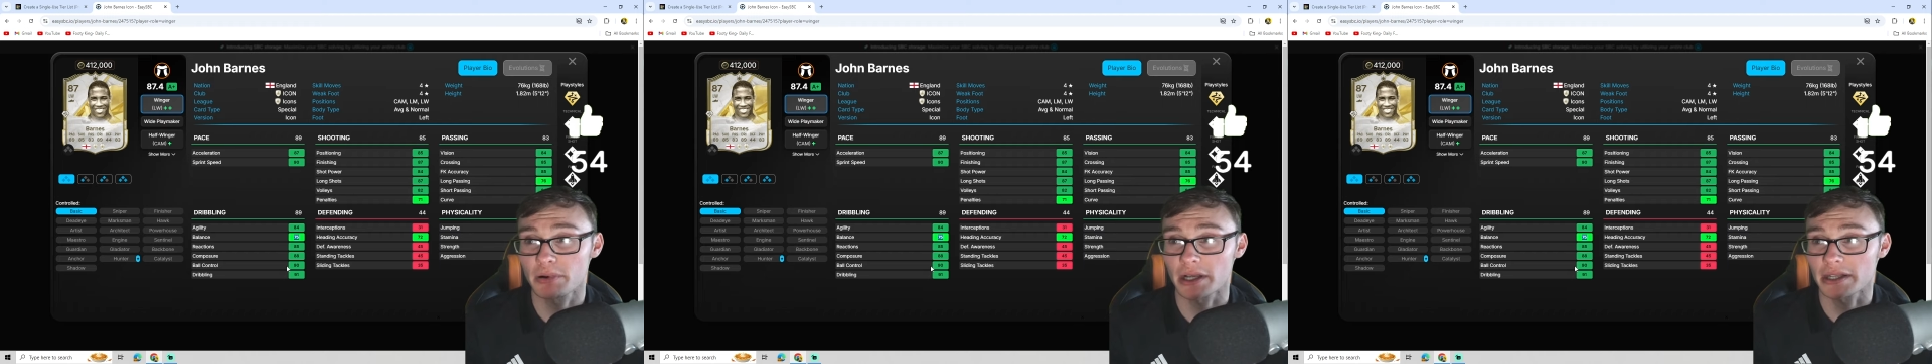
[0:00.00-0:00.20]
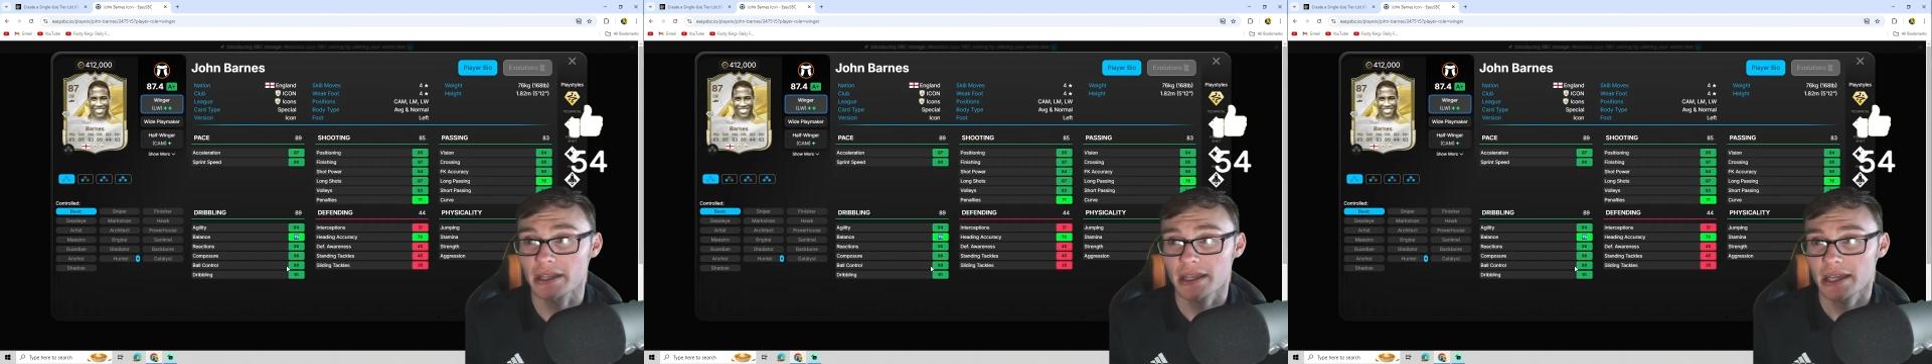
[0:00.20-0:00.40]

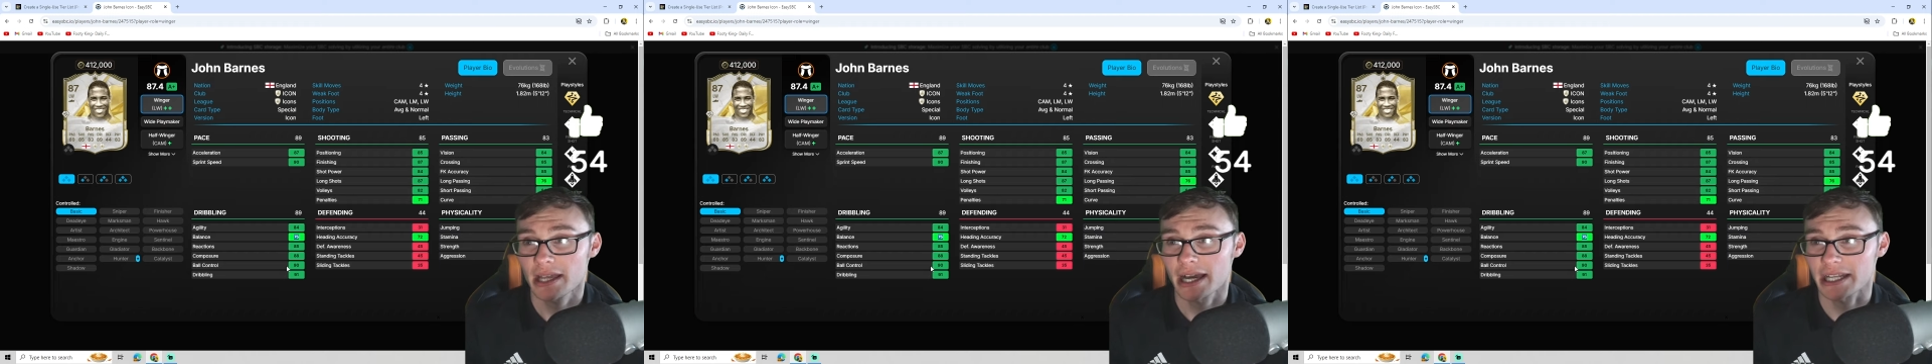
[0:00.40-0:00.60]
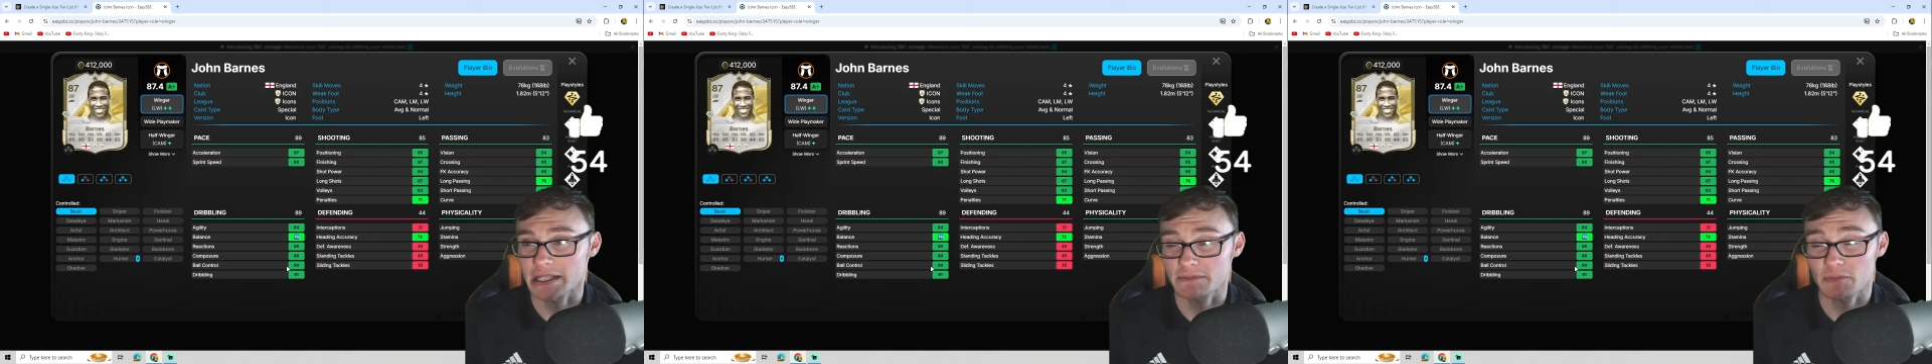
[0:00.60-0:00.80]

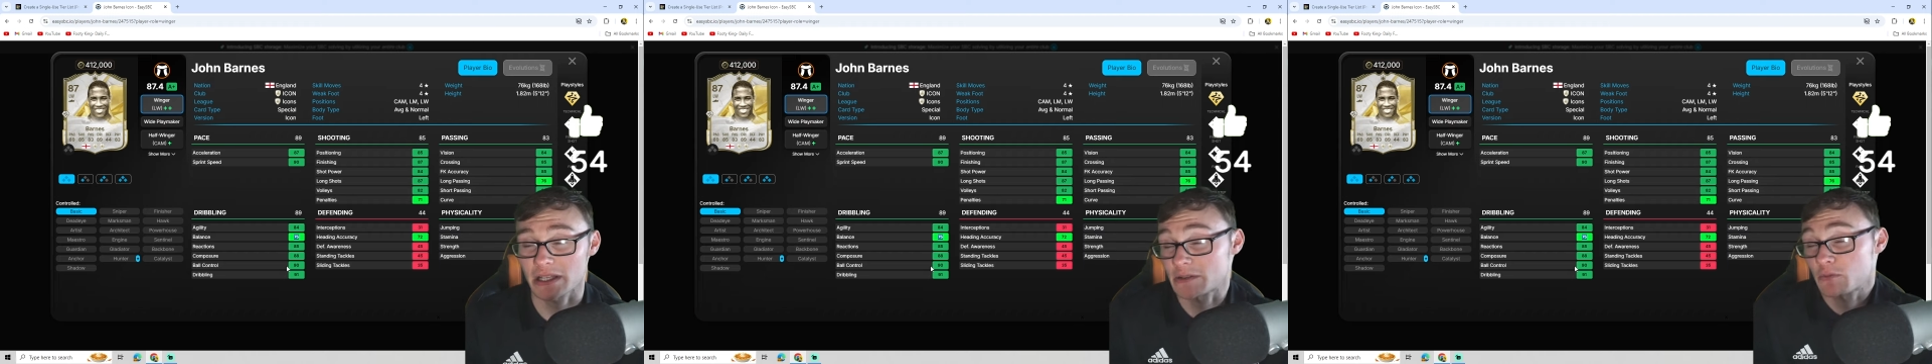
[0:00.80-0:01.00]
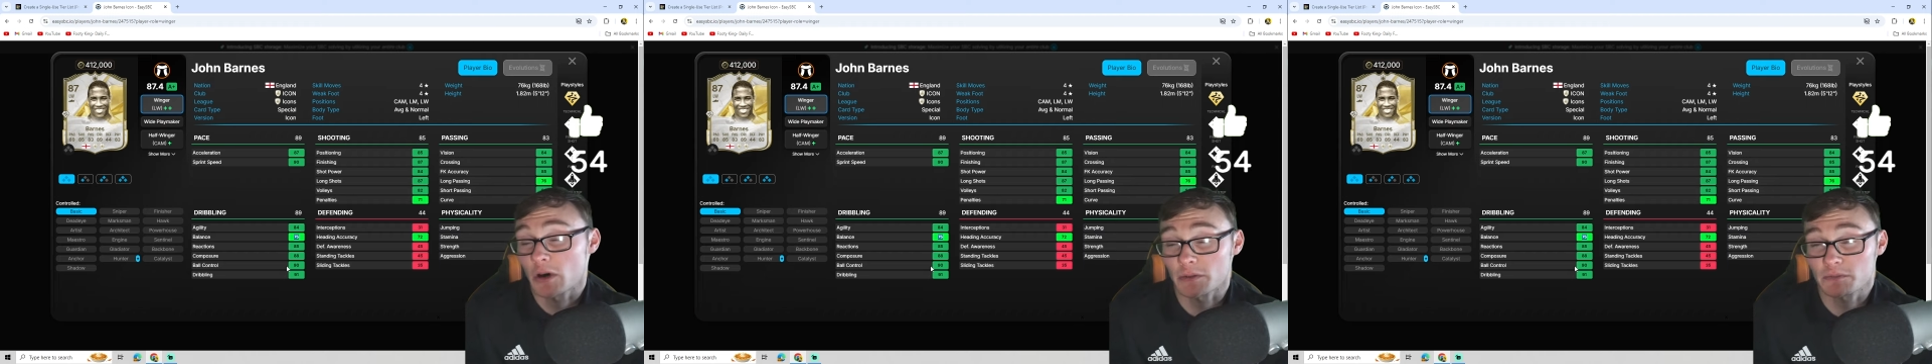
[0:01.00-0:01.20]
and
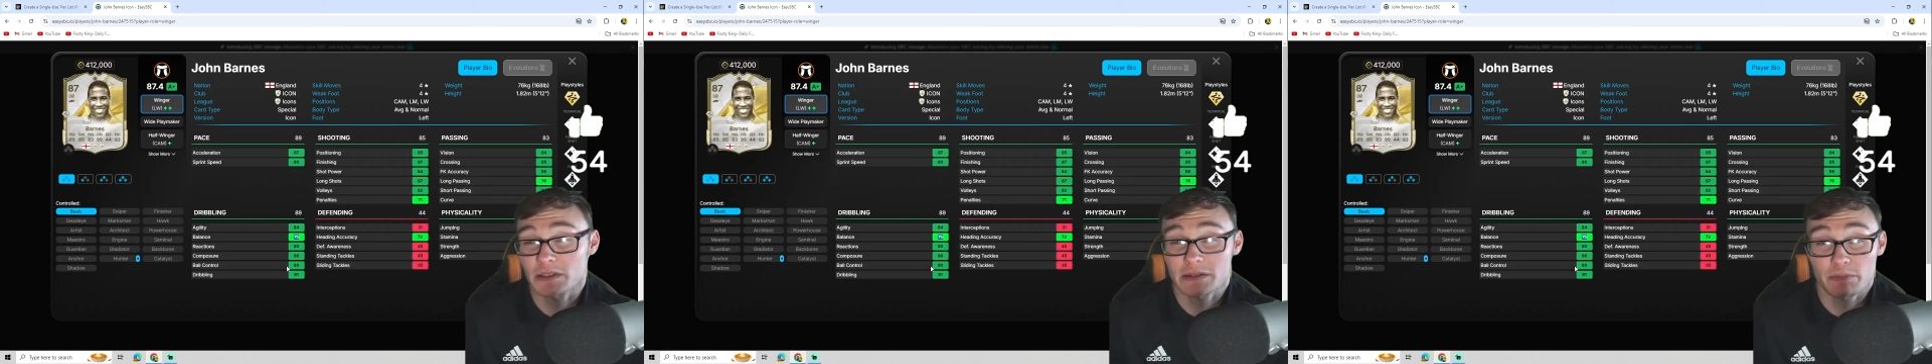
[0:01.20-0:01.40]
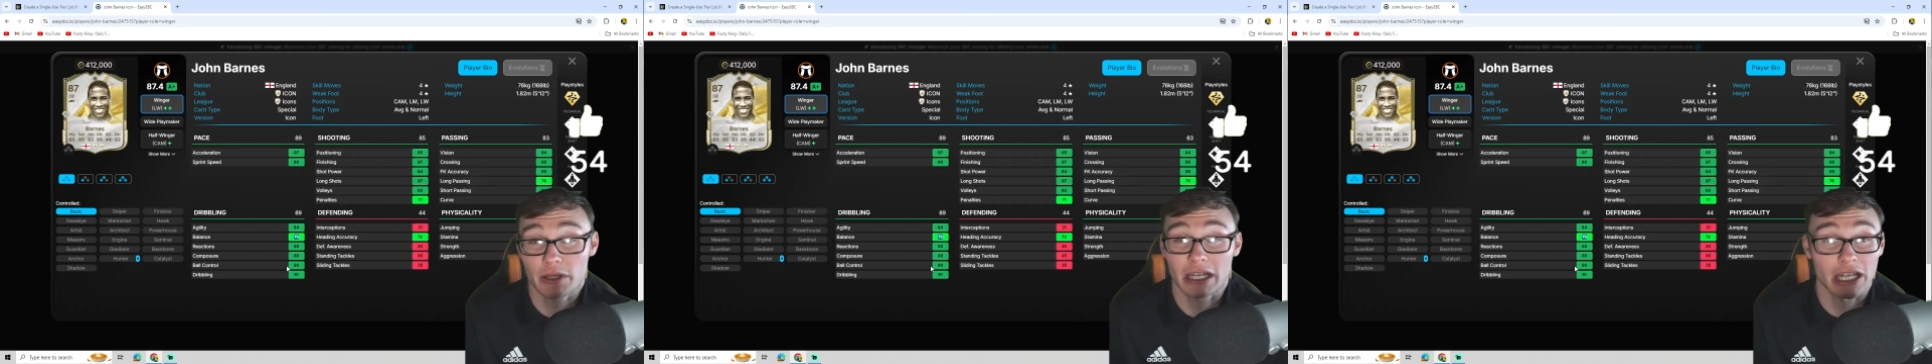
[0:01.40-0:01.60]
it's
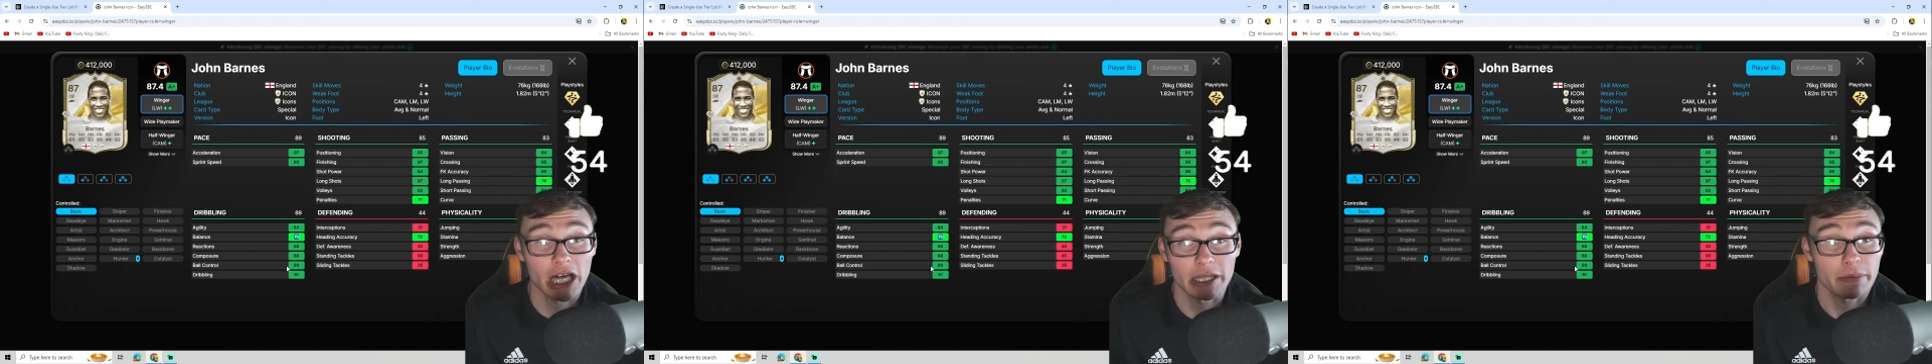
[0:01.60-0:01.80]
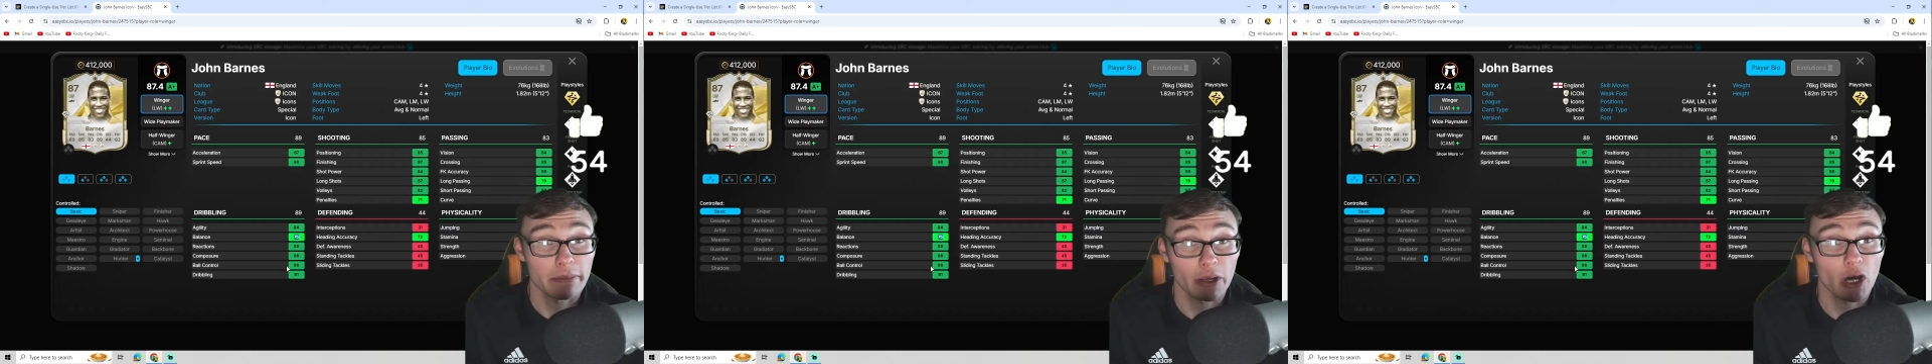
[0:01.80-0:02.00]
what's put a
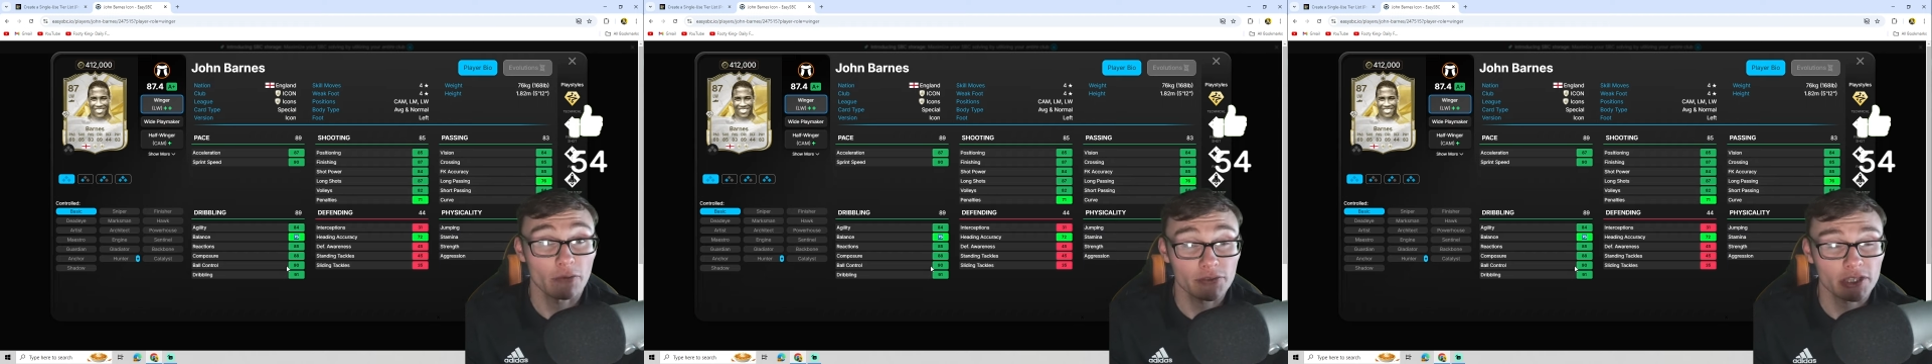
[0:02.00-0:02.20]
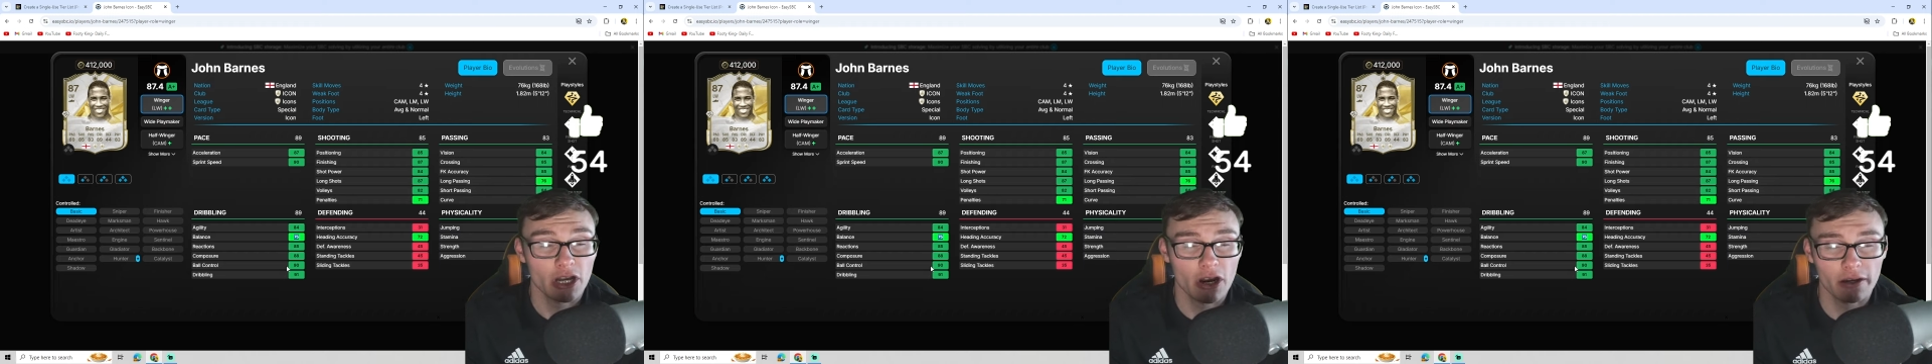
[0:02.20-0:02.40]
lot of people
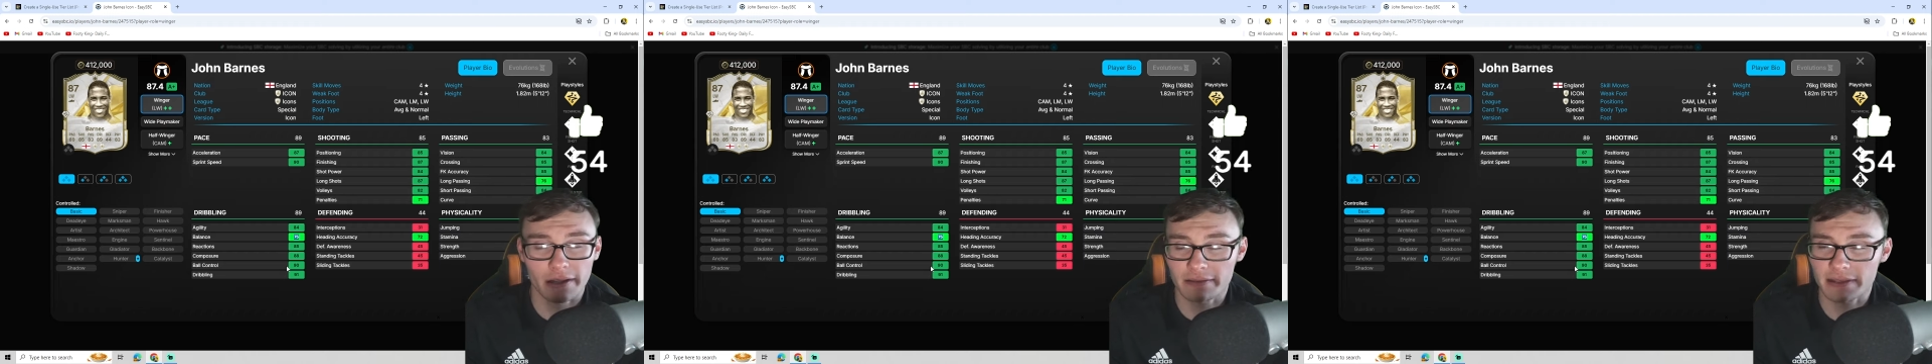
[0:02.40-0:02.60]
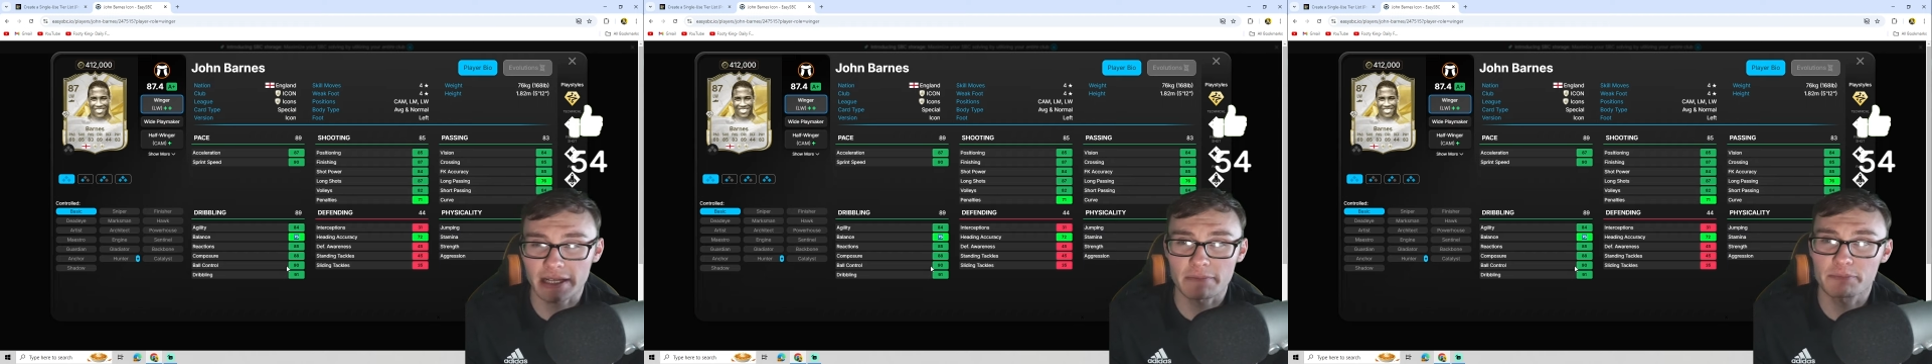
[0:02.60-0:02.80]
off the card,
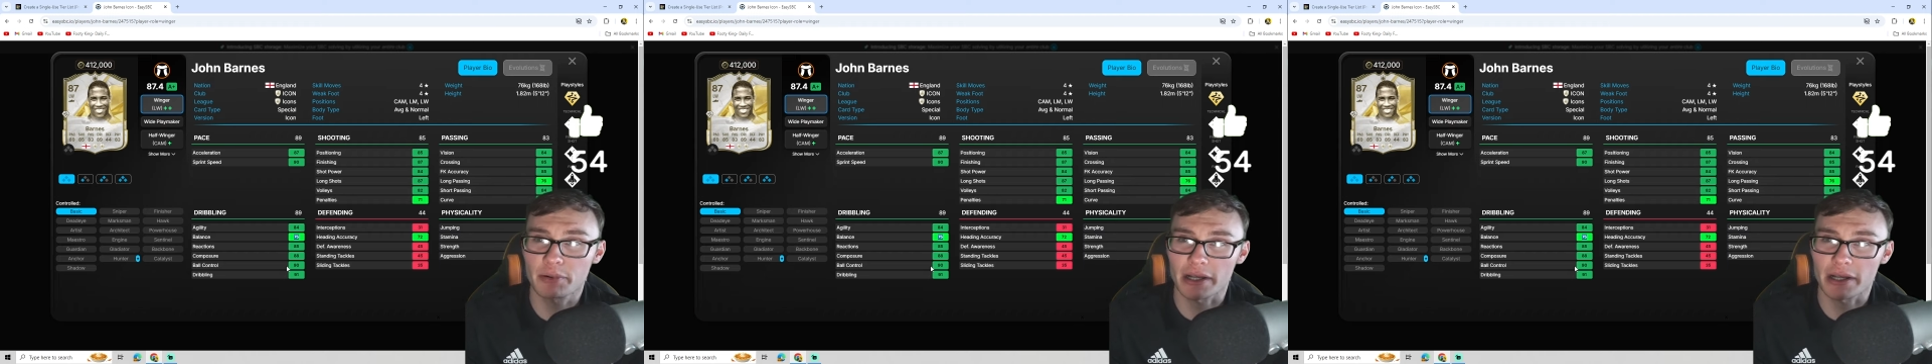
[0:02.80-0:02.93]
I think.